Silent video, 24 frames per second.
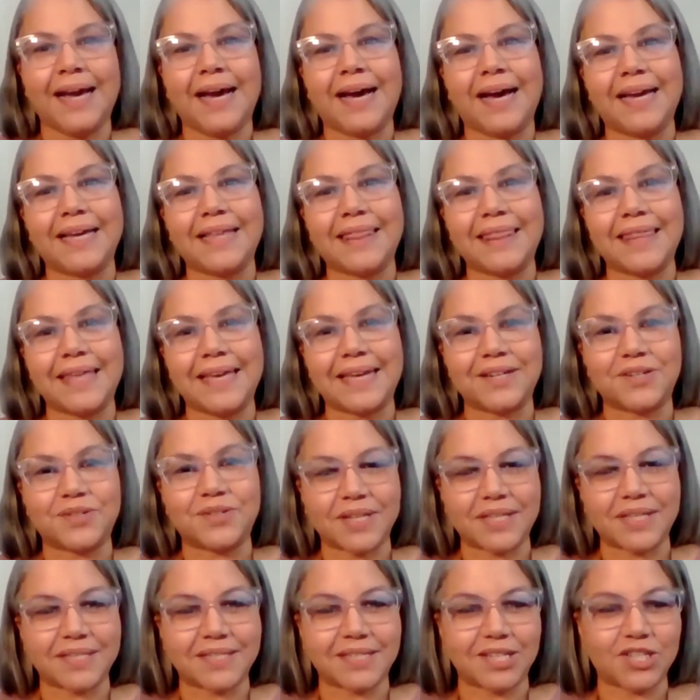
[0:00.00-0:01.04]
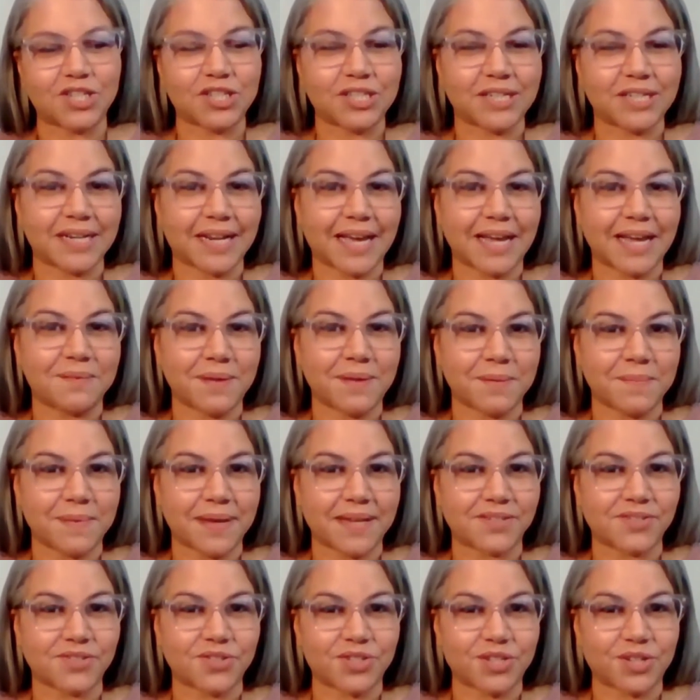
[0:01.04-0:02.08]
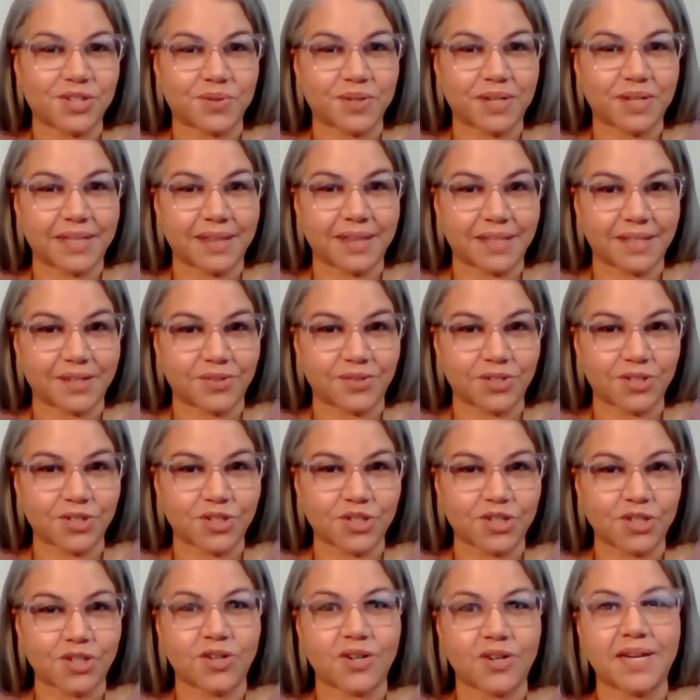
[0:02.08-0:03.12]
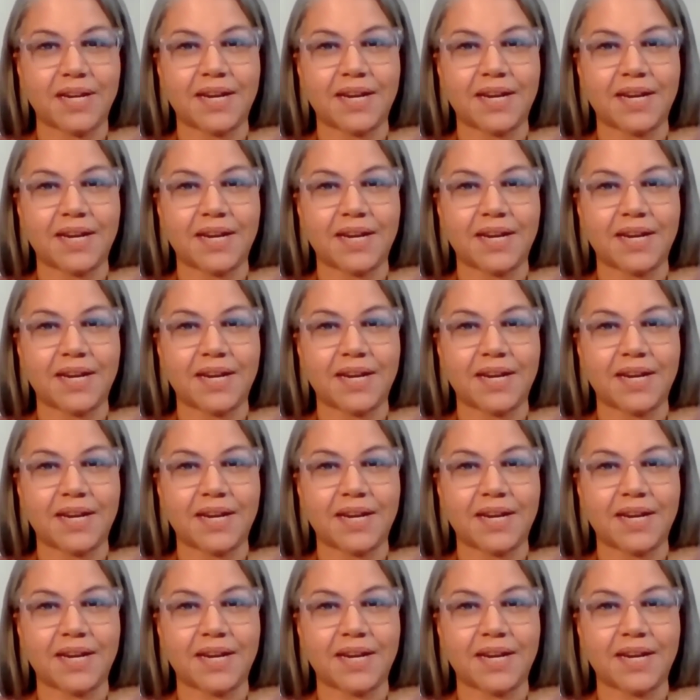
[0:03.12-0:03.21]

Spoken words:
I then transitioned and got my master's degree in literature,